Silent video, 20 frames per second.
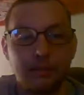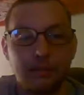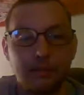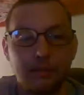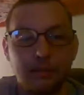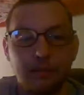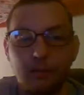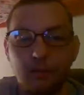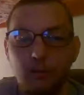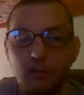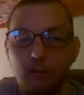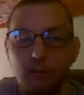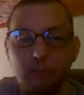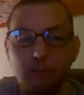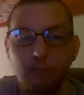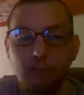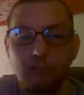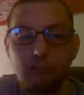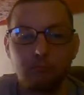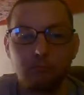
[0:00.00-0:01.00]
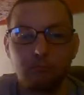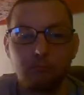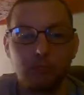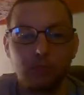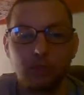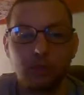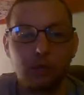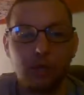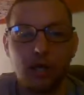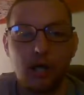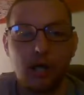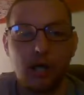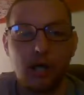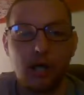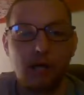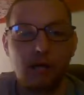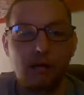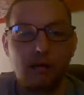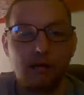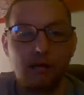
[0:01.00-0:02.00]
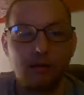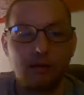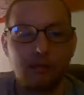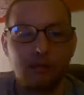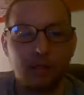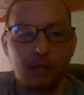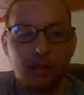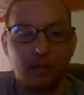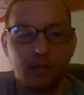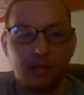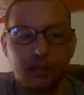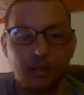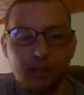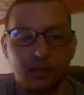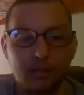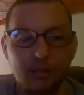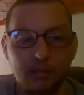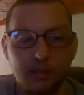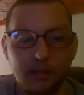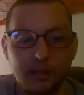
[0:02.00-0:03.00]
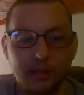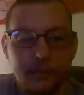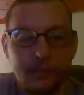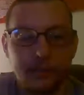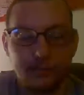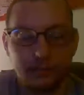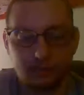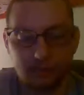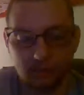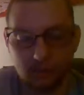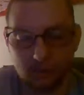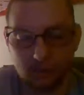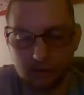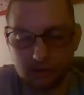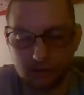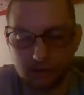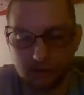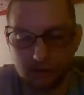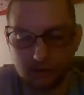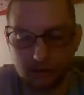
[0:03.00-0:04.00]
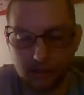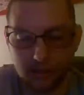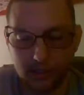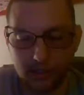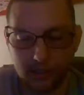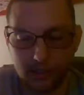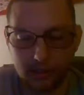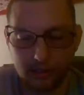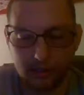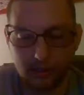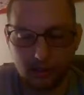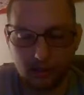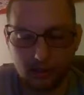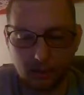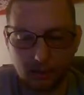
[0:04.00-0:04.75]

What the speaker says: you know, they're not out of this by any stretch. And